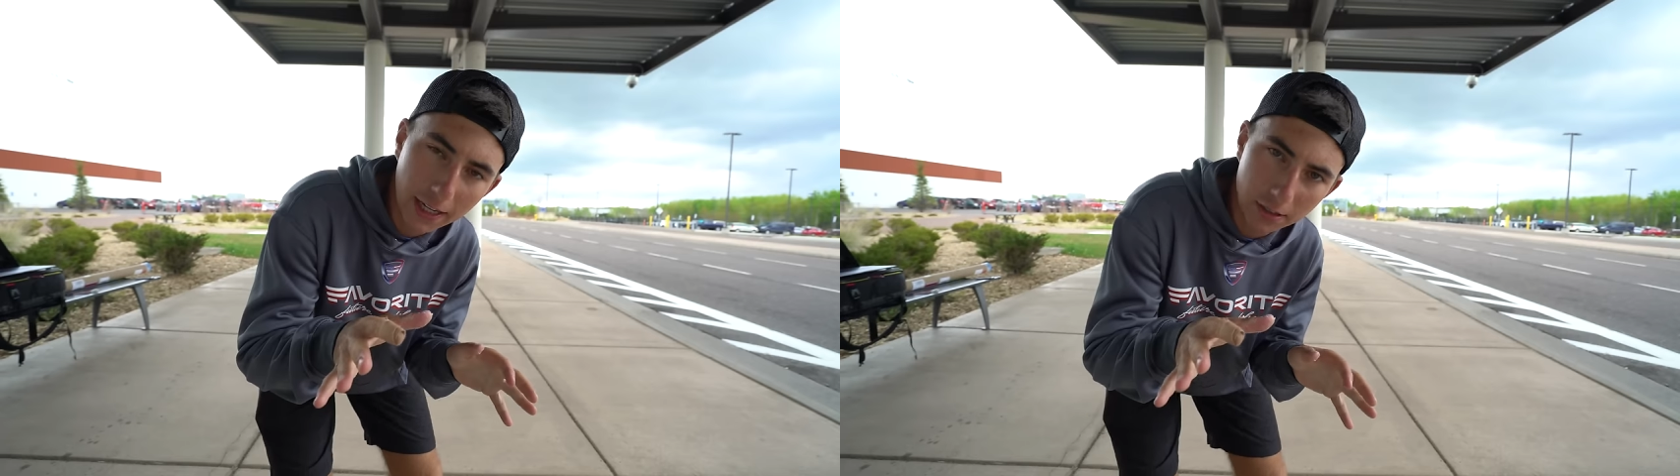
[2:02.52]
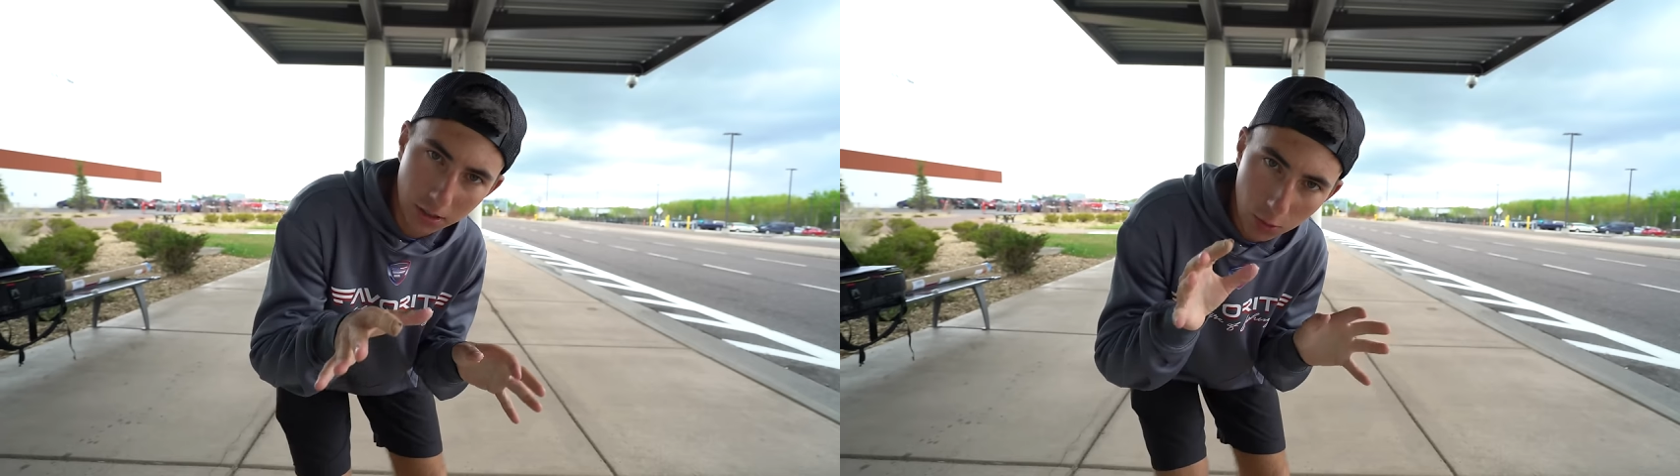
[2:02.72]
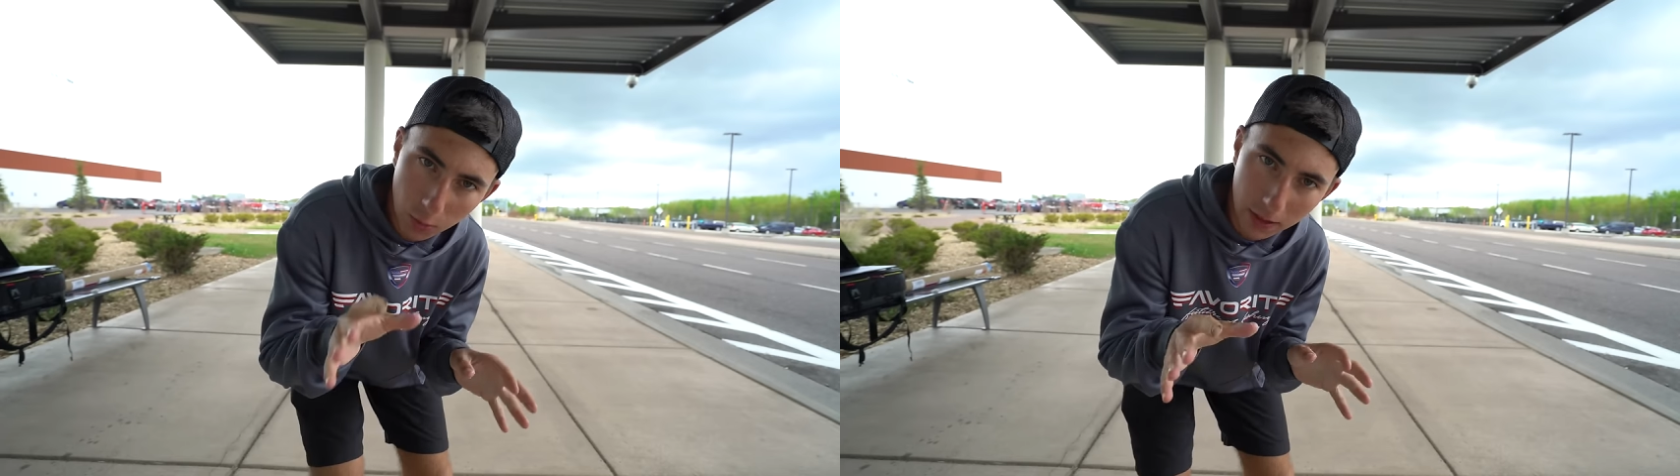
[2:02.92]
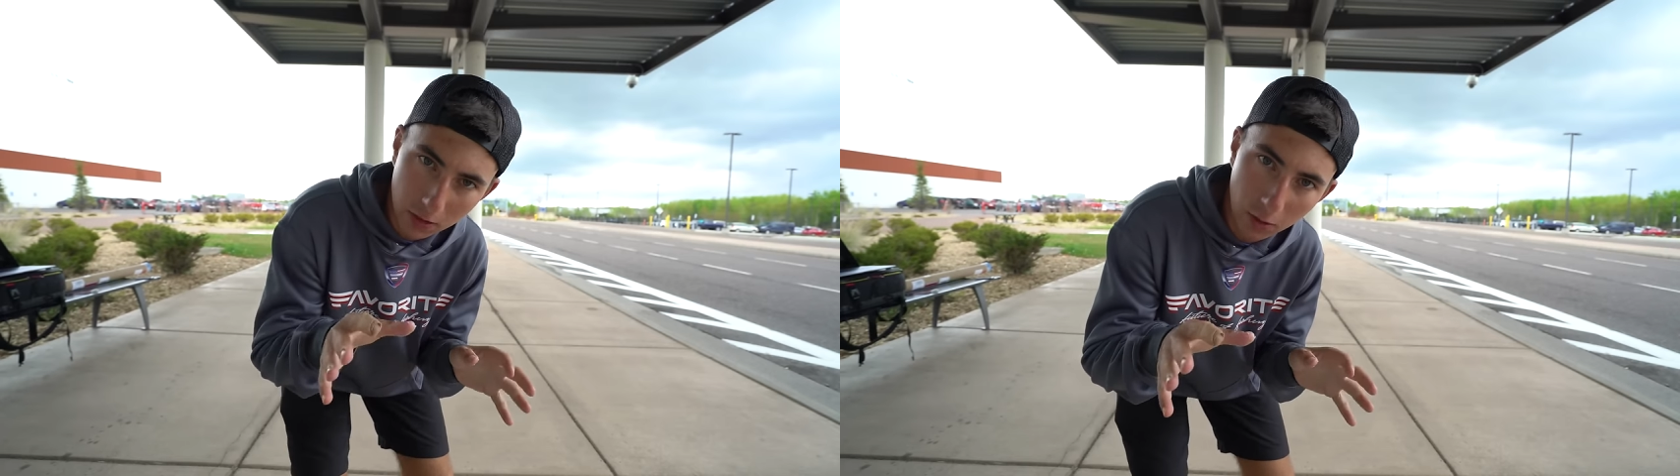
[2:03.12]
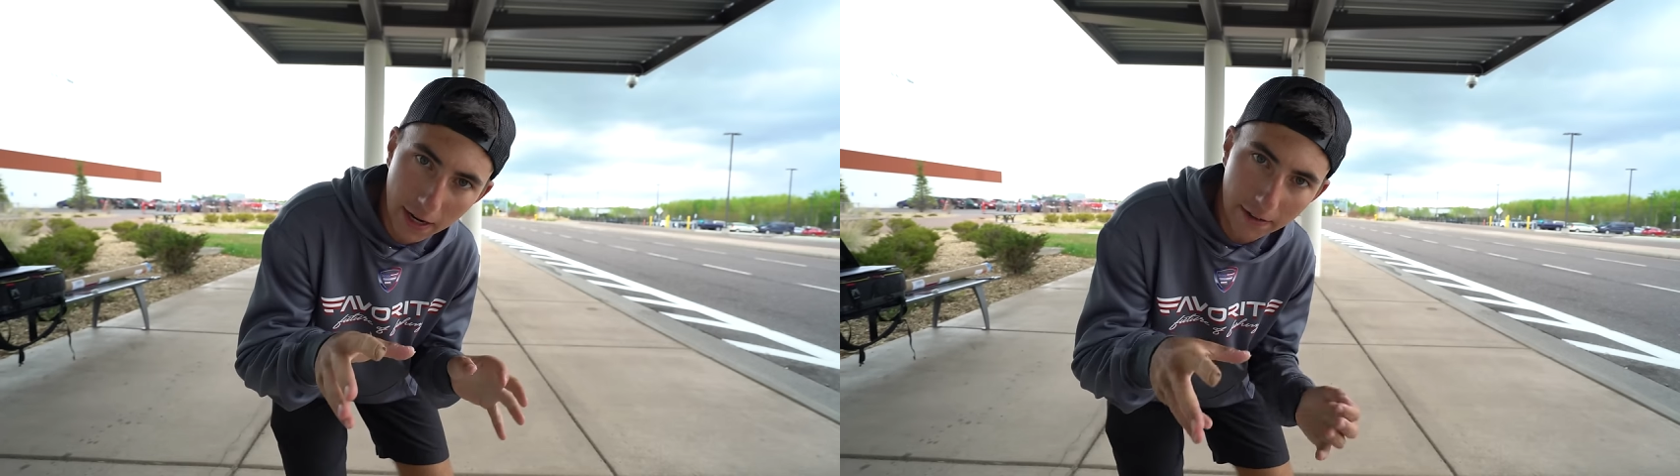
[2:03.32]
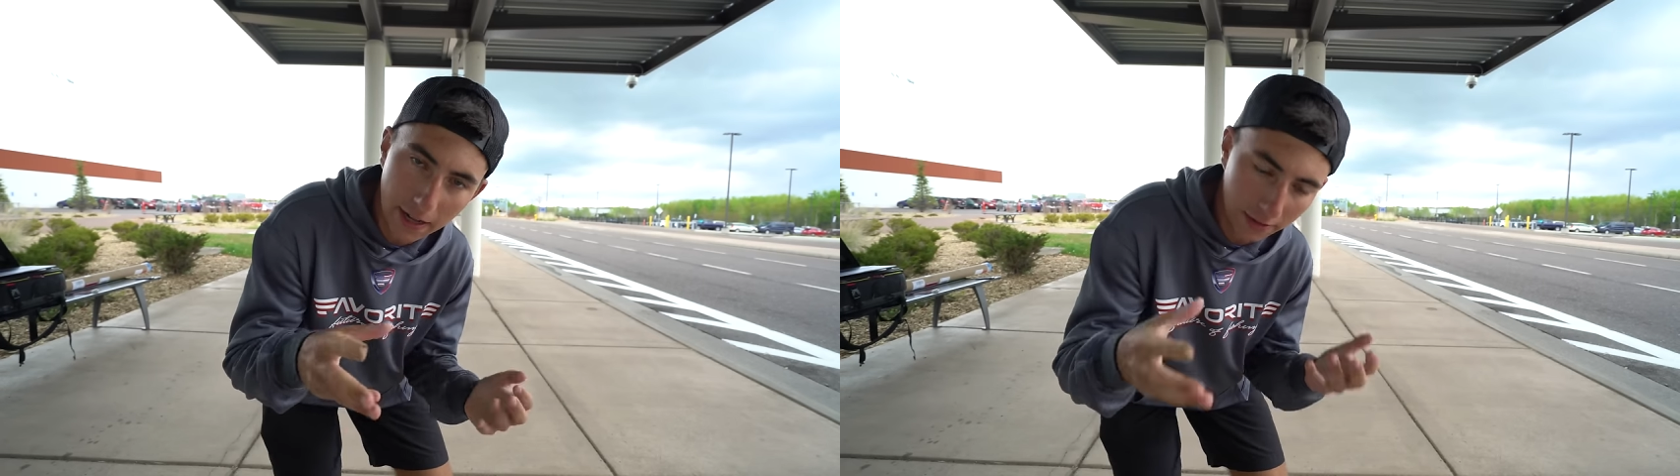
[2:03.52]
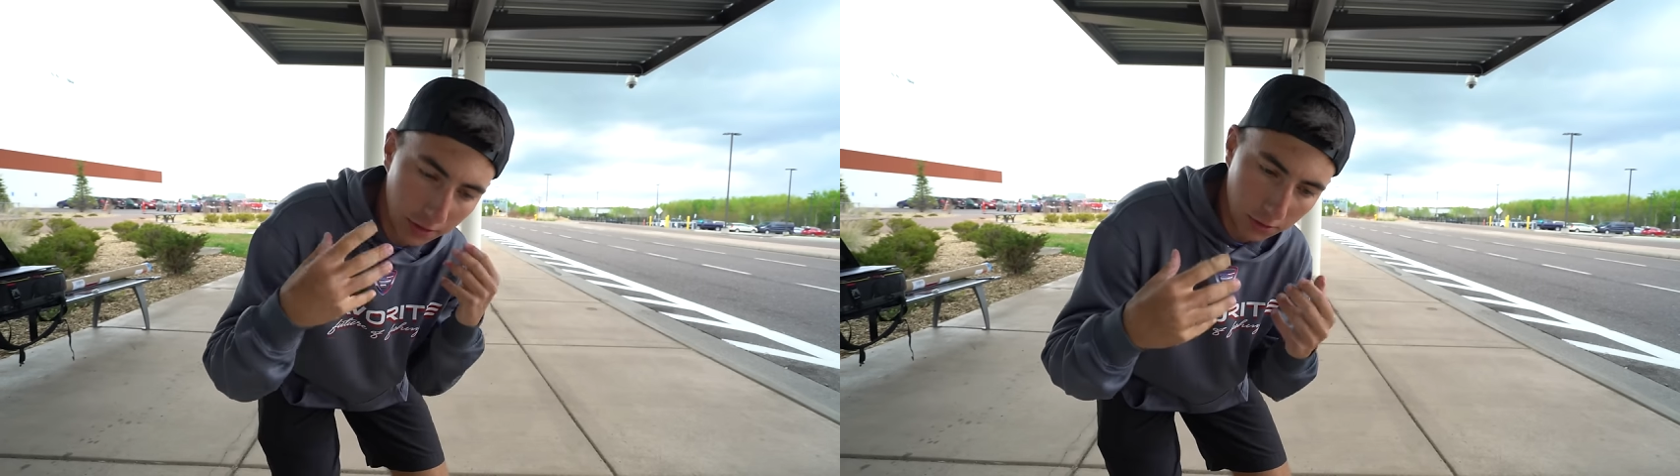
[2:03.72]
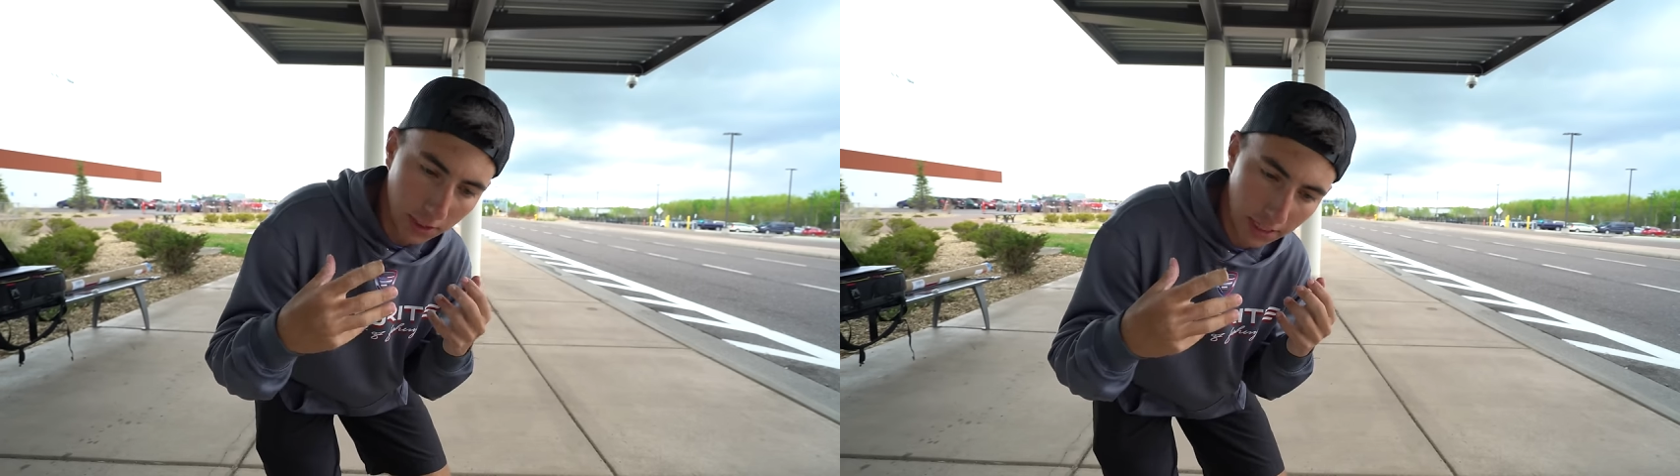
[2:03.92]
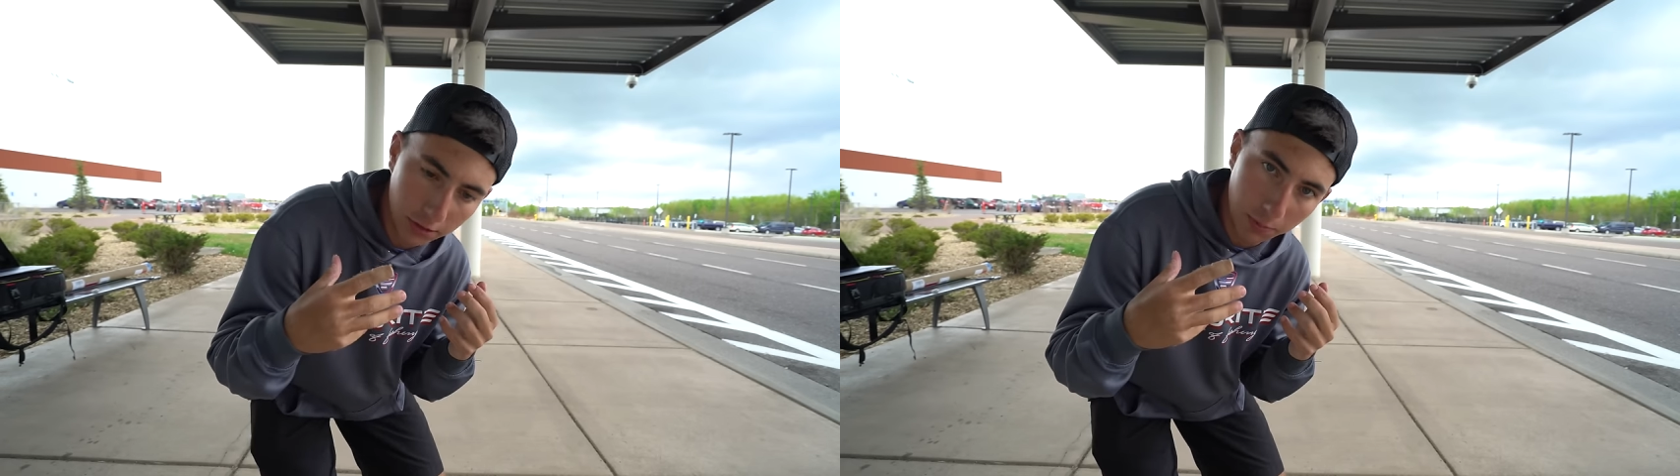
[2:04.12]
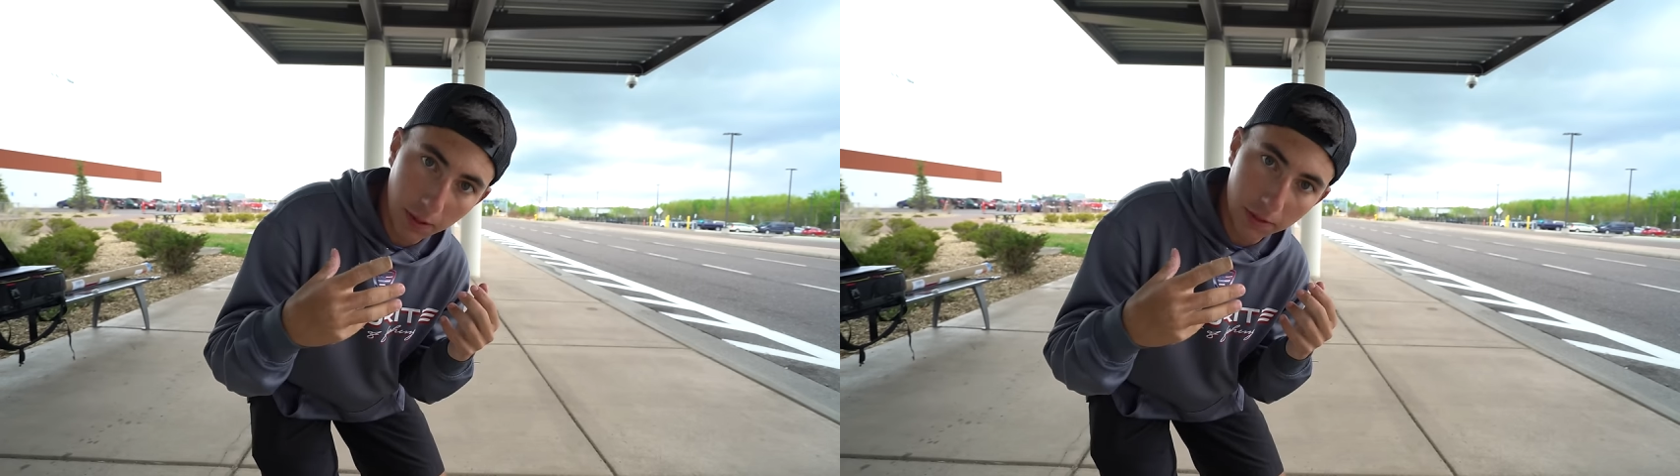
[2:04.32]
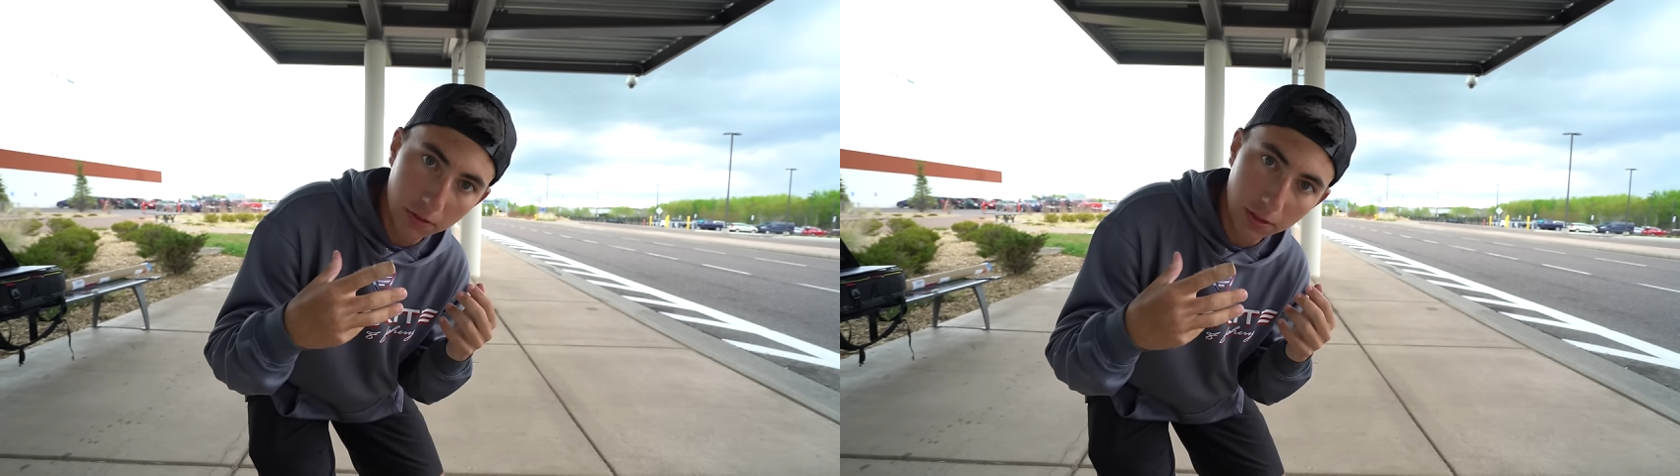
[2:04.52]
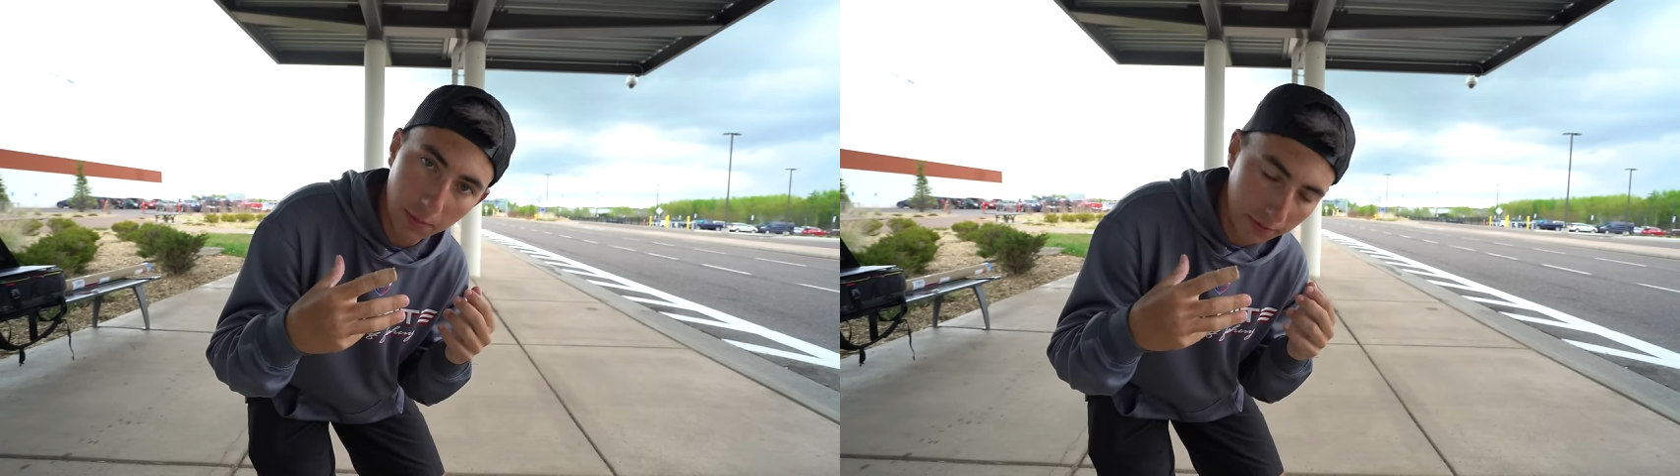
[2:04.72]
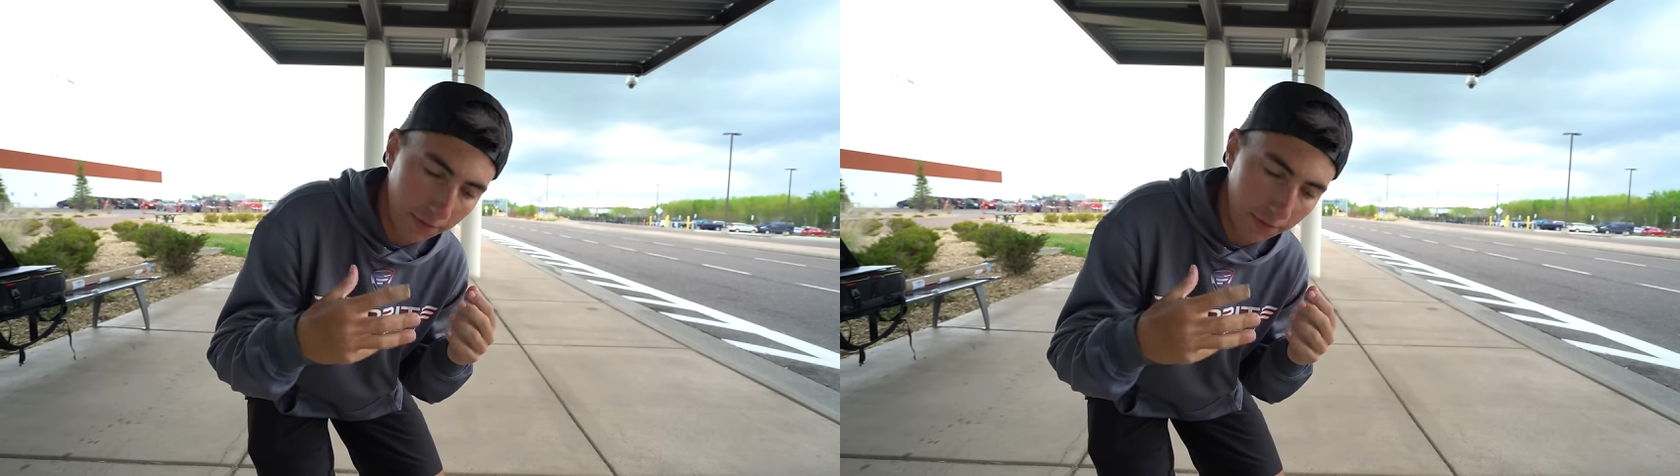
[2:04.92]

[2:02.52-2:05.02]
guys a quick lowdown now that you can actually probably see my